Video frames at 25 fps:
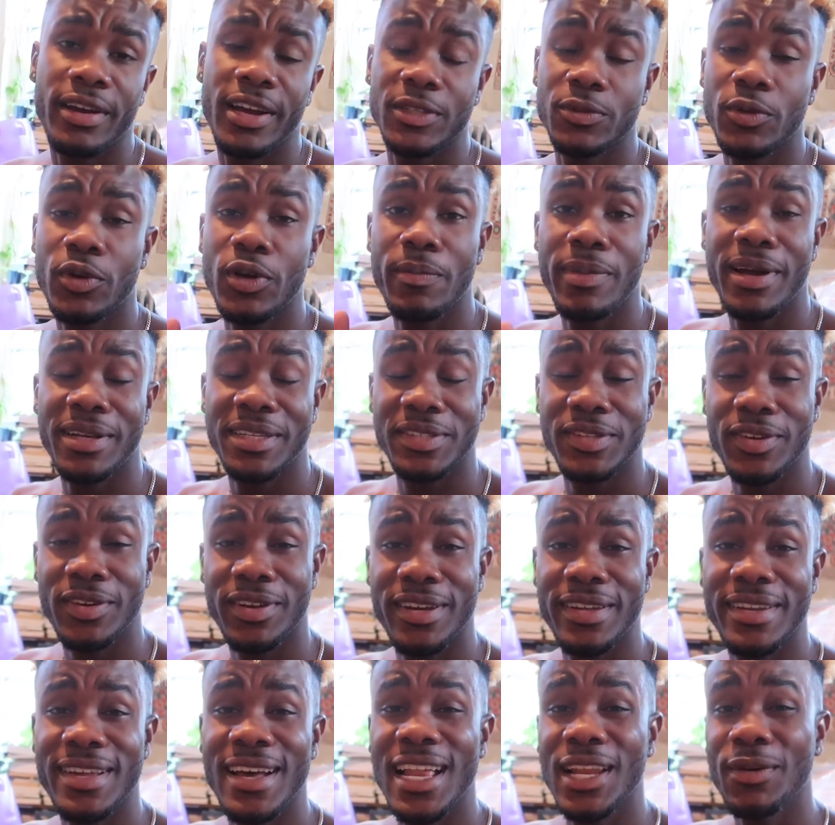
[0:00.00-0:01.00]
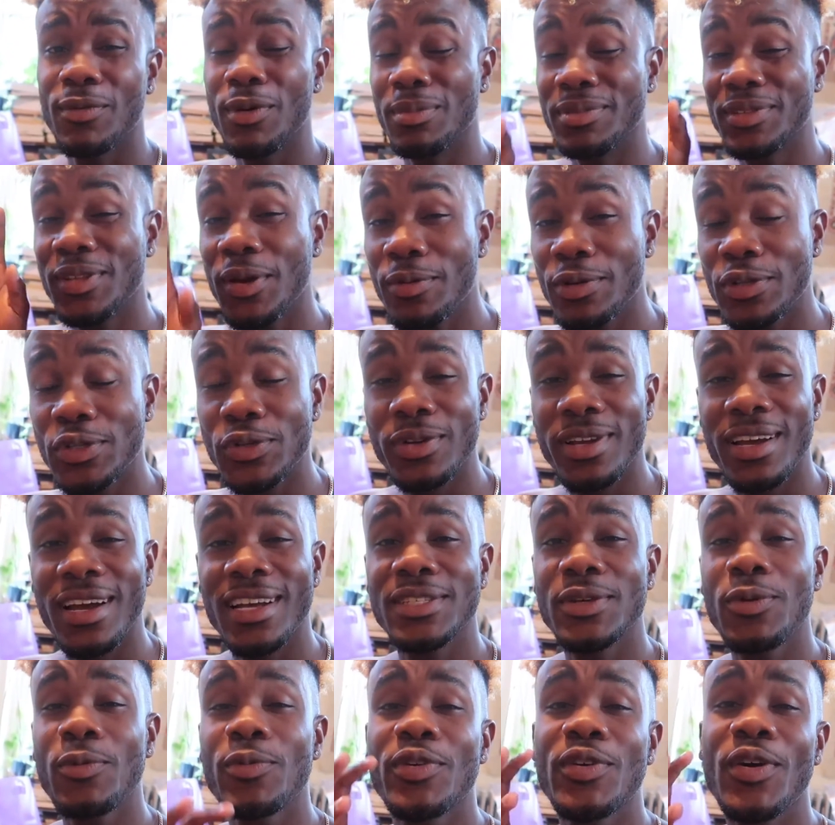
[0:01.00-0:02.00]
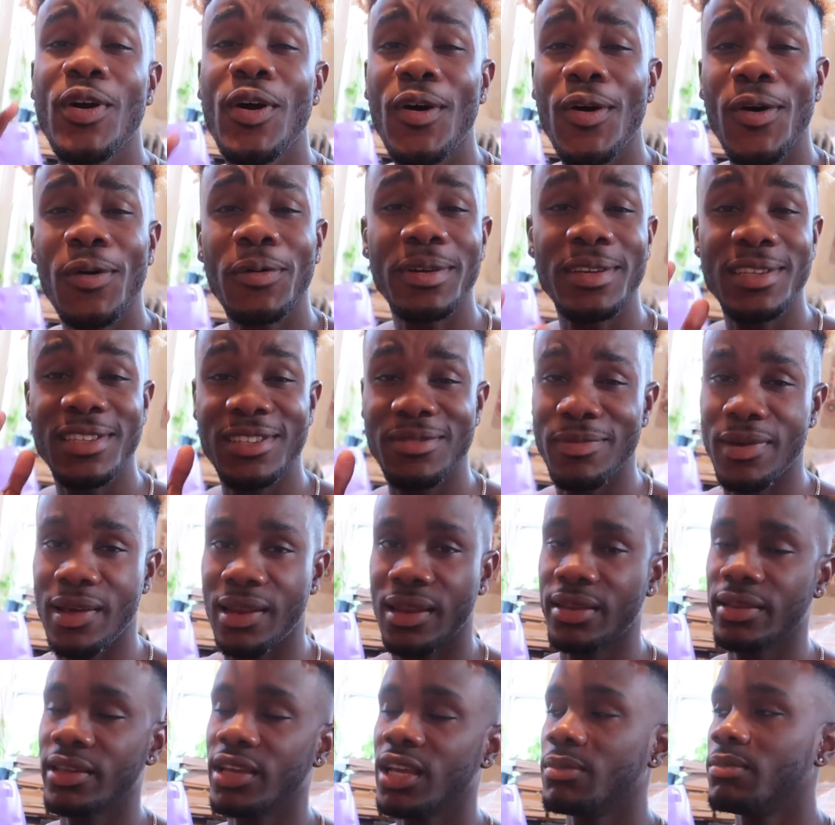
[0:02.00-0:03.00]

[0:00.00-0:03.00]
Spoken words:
guys, welcome back to Stuck on an Island. I'm stuck with you guys and we're always smiling.